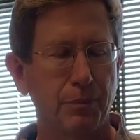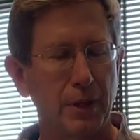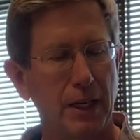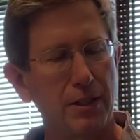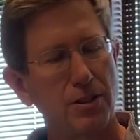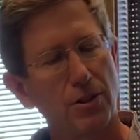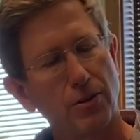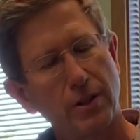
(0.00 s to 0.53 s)

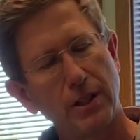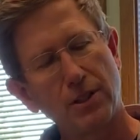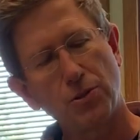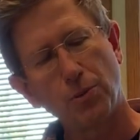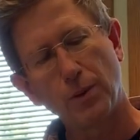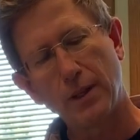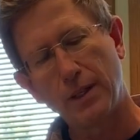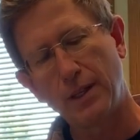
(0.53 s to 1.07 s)
And so this
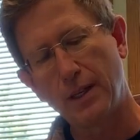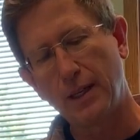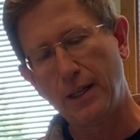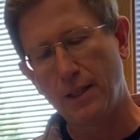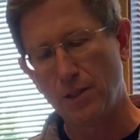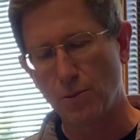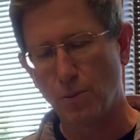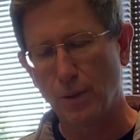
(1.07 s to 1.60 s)
one
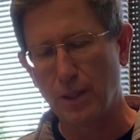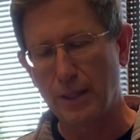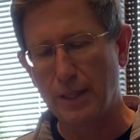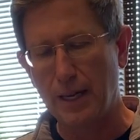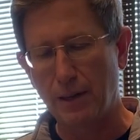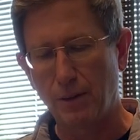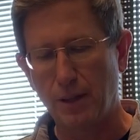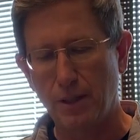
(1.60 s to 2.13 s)
is one
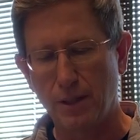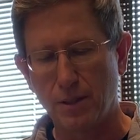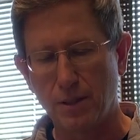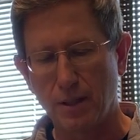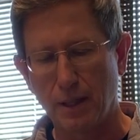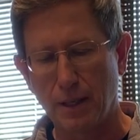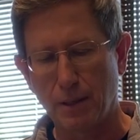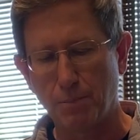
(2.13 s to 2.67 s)
that
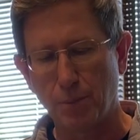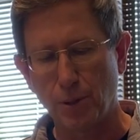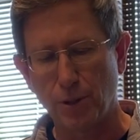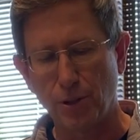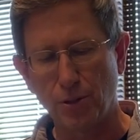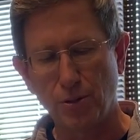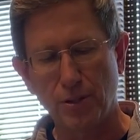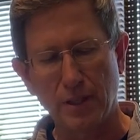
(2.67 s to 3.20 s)
is
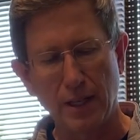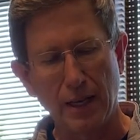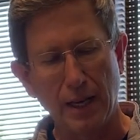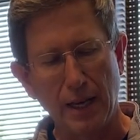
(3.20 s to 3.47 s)
produced,